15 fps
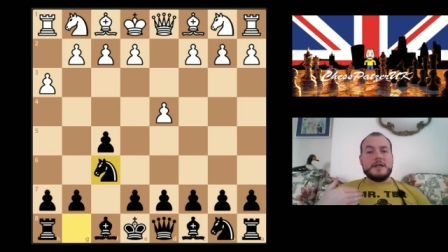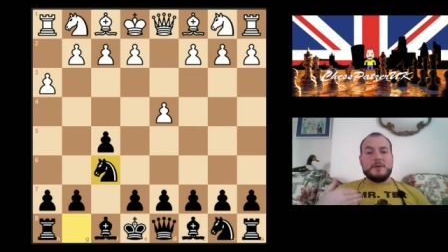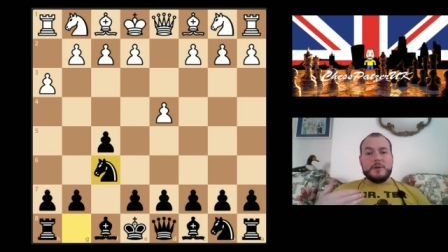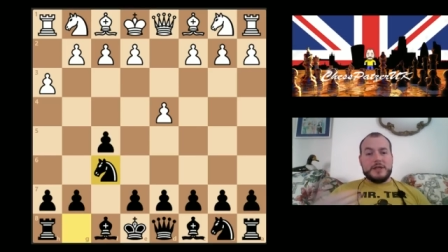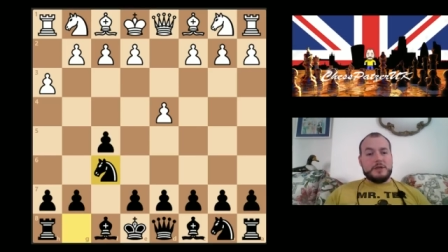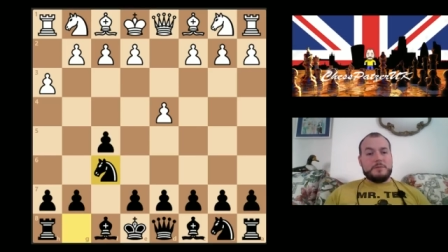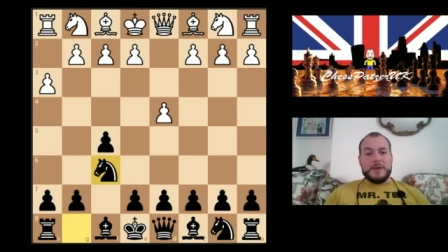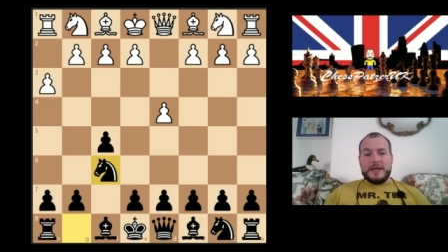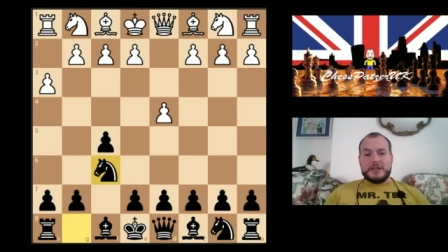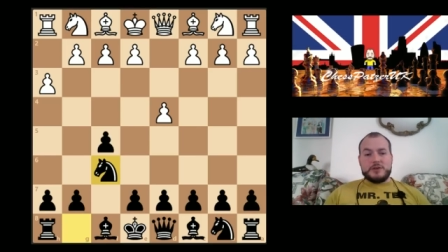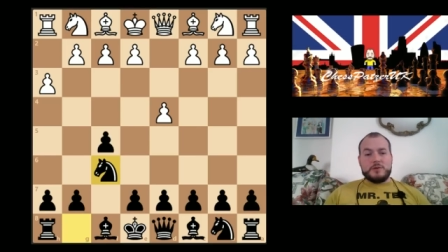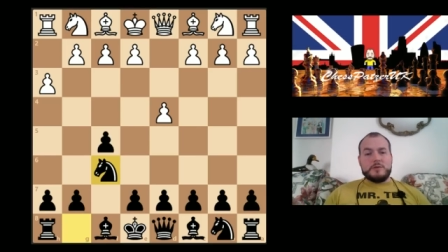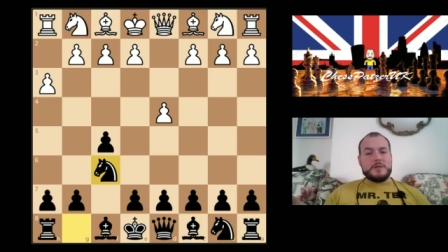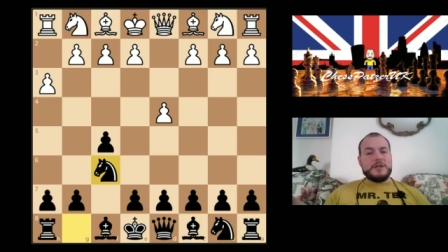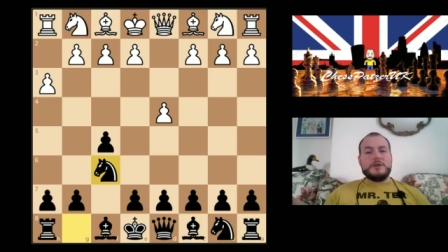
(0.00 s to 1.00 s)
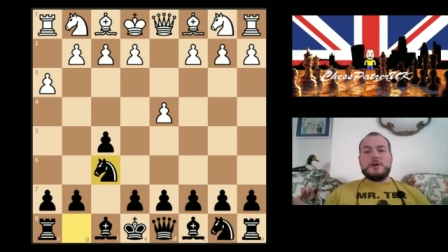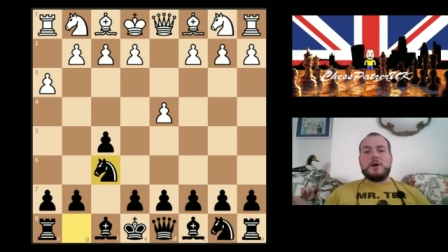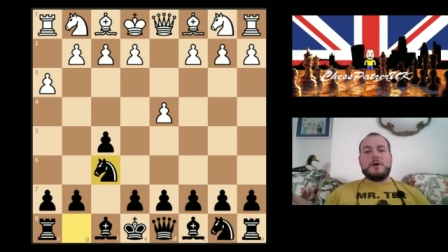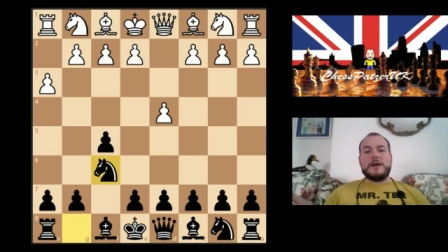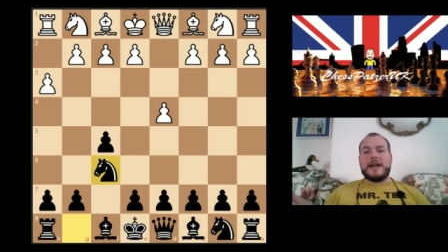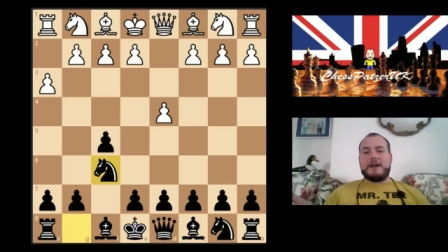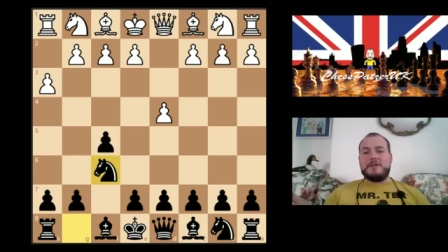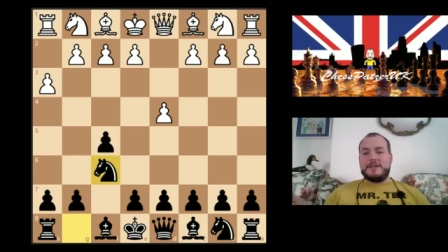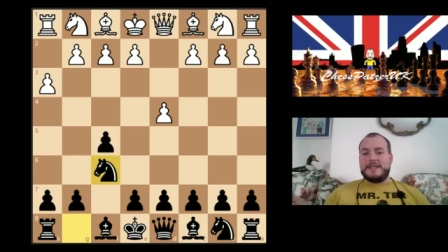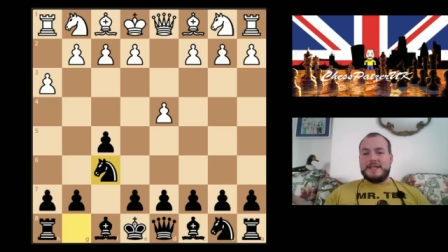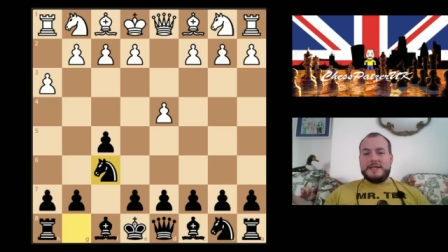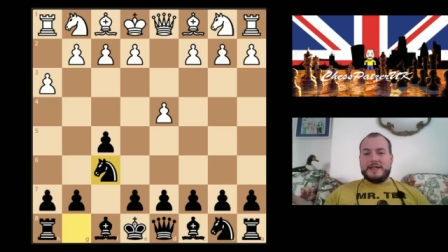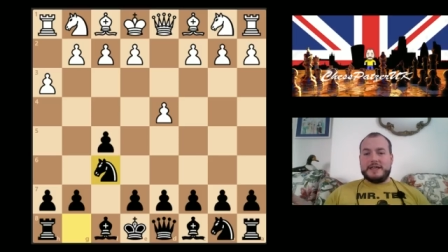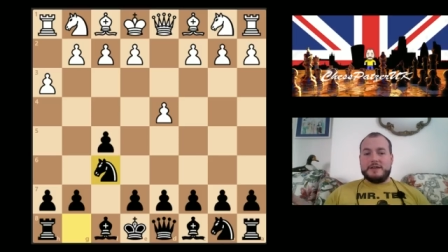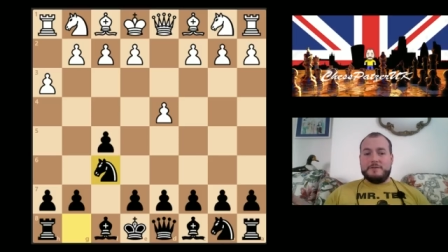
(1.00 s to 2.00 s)
when you play a tournament, you can't guarantee
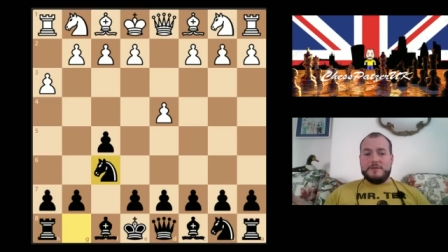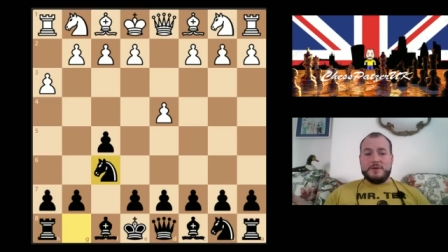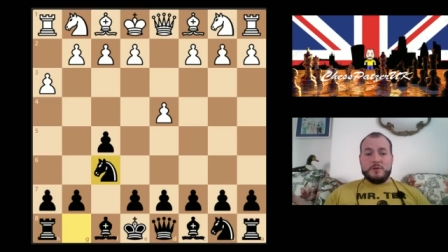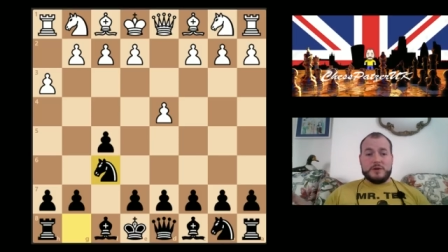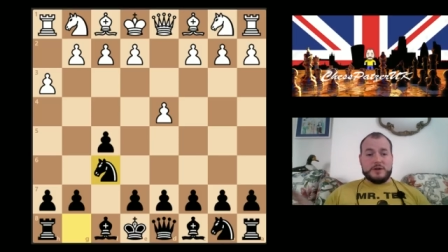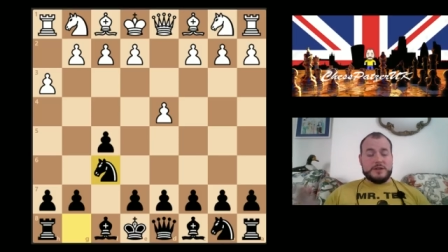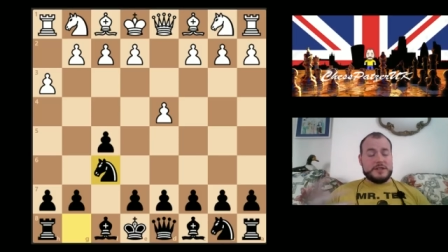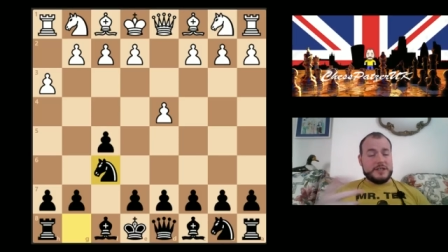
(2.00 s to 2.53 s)
you're going to feel good.